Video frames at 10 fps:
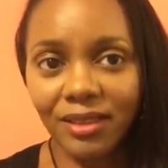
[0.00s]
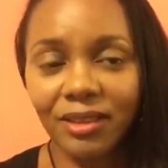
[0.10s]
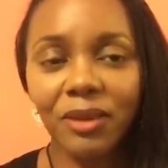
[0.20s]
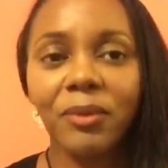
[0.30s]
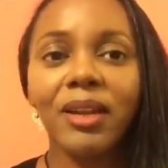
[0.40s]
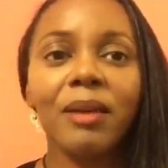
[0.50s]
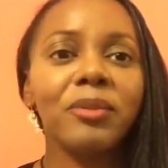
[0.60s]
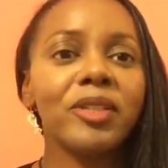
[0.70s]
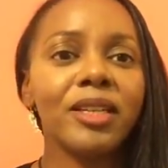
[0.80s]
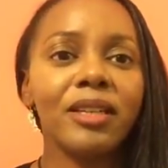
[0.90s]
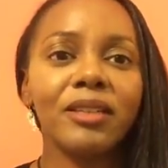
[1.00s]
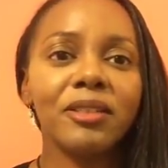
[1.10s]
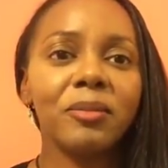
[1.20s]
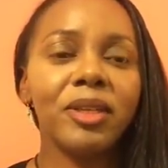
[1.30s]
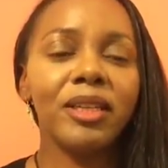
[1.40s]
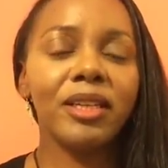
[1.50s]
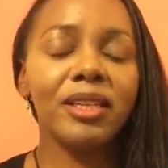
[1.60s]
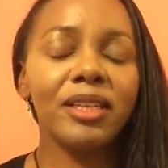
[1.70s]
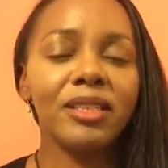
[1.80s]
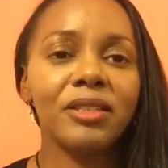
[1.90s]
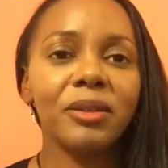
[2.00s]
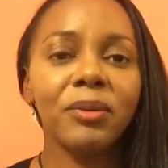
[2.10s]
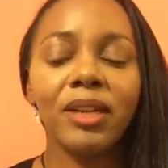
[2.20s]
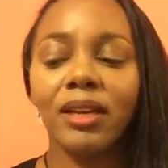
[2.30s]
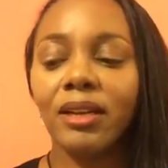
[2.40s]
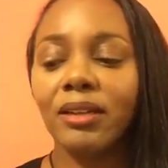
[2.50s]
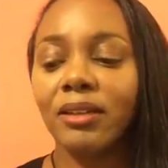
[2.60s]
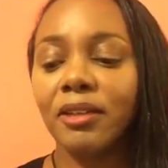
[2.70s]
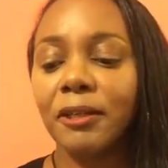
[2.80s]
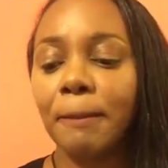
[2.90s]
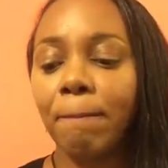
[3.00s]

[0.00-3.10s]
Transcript: They were not pretending to be Indians. They were not